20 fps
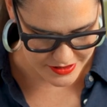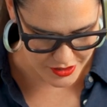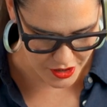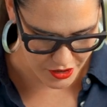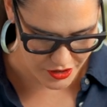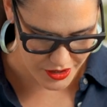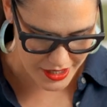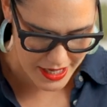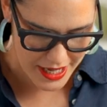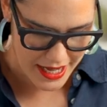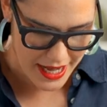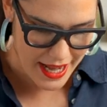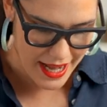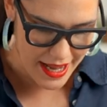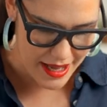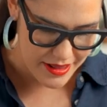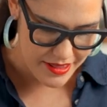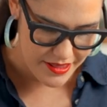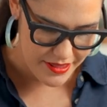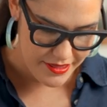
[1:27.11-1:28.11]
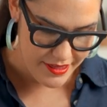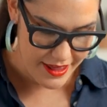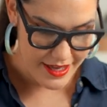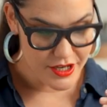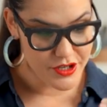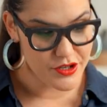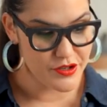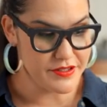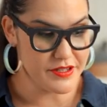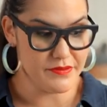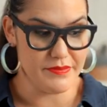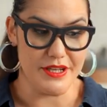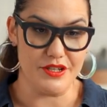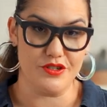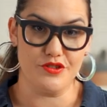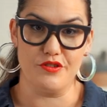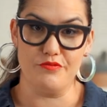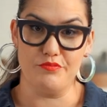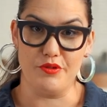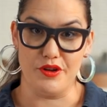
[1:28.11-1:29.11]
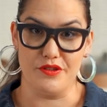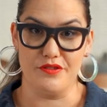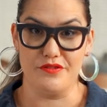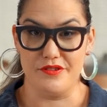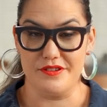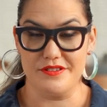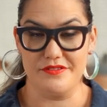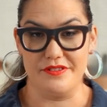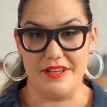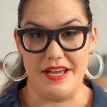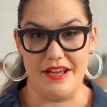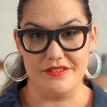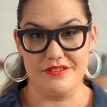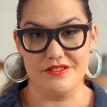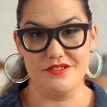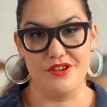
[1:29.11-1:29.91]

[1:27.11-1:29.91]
So uh, they use a mixture of both of those flours,